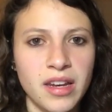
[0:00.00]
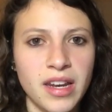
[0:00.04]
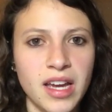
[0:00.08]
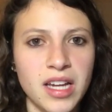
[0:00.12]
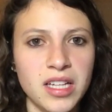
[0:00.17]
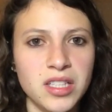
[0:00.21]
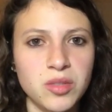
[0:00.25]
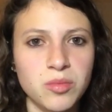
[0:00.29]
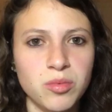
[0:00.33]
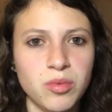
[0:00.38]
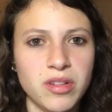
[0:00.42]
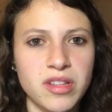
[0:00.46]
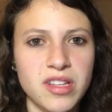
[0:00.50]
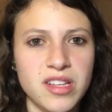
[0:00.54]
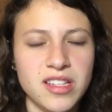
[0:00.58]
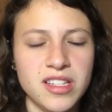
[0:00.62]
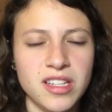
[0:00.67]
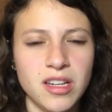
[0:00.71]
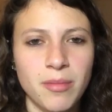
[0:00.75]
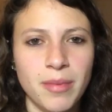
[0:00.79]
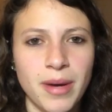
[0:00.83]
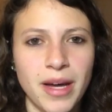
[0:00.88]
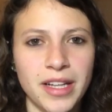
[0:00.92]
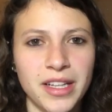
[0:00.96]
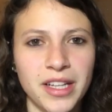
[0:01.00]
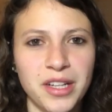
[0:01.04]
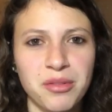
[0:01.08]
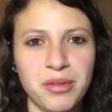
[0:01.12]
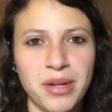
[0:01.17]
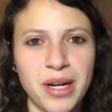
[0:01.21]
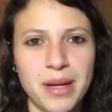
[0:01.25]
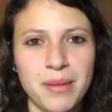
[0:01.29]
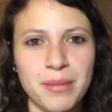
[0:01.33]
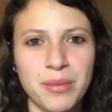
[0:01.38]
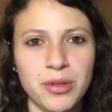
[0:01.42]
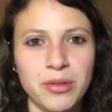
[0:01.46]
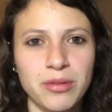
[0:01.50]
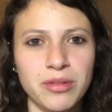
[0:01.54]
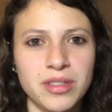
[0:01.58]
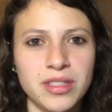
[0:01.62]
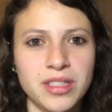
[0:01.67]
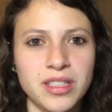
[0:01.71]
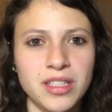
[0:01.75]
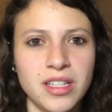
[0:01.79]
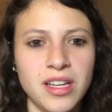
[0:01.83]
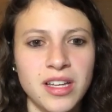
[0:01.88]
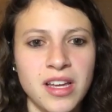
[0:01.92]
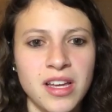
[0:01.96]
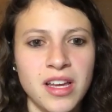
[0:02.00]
Next were these Capelli rain boots.